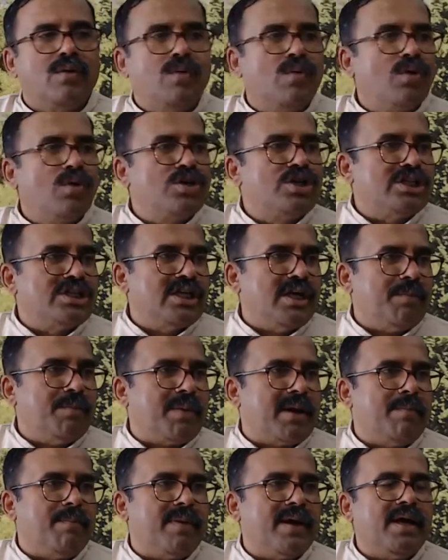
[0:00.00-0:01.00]
Guru Shishya
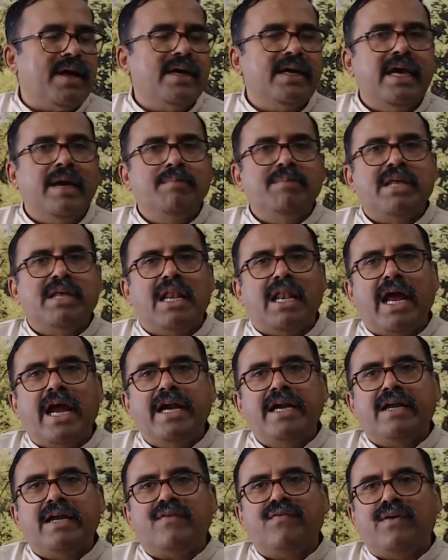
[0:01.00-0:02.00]
Parampara, keep the
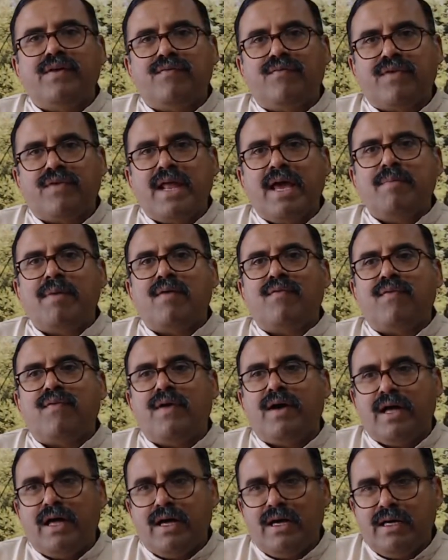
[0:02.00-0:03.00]
light of a flame
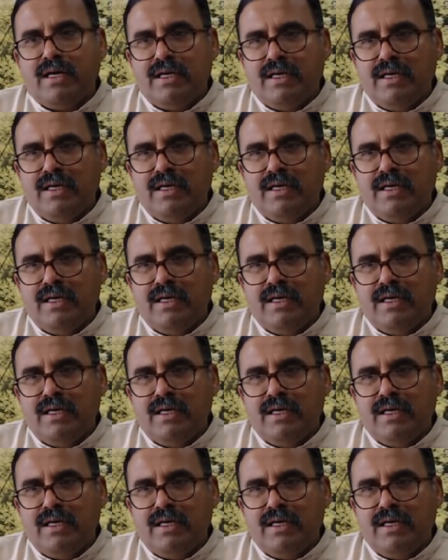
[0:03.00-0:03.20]
of